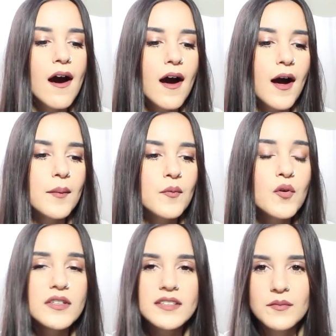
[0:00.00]
Um,
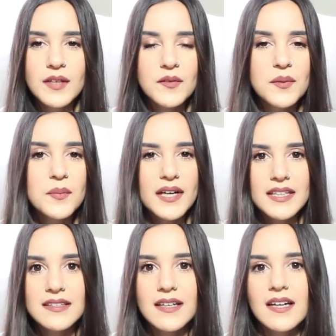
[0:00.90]
or sometimes people
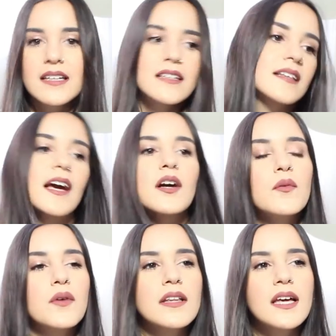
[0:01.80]
get stuck in a
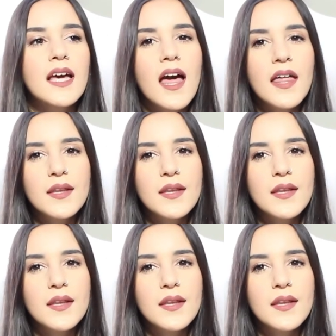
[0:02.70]
cycle where like